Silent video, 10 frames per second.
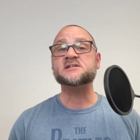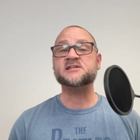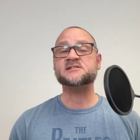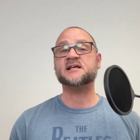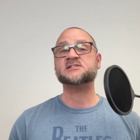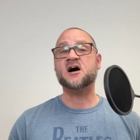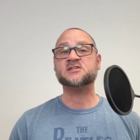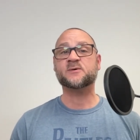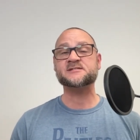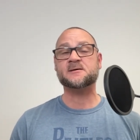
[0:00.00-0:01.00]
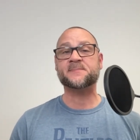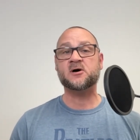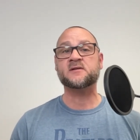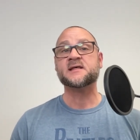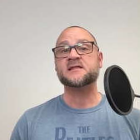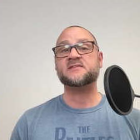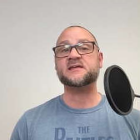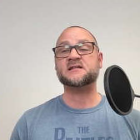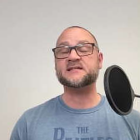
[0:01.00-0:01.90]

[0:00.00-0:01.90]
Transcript: She's going to talk to us about the